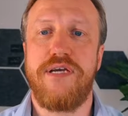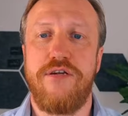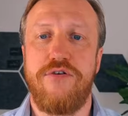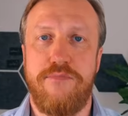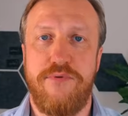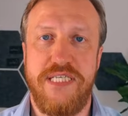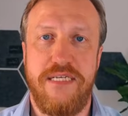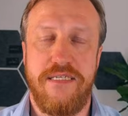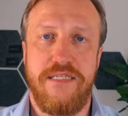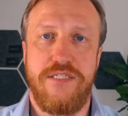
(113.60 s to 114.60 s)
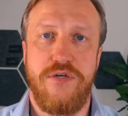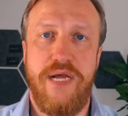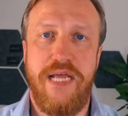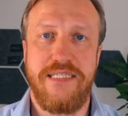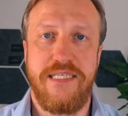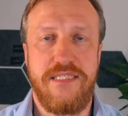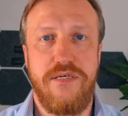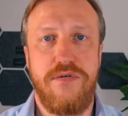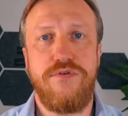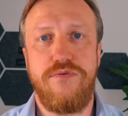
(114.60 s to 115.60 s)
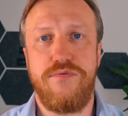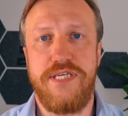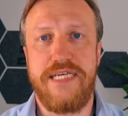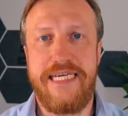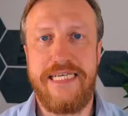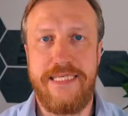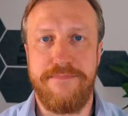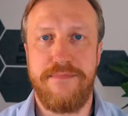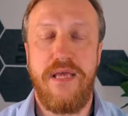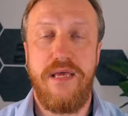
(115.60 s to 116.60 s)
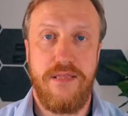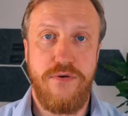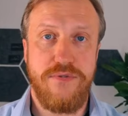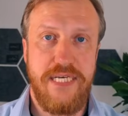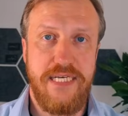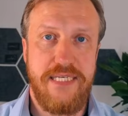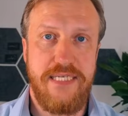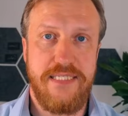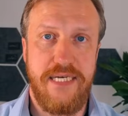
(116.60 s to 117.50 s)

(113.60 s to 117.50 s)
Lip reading: represented, so has its own unique ID. Those IDs are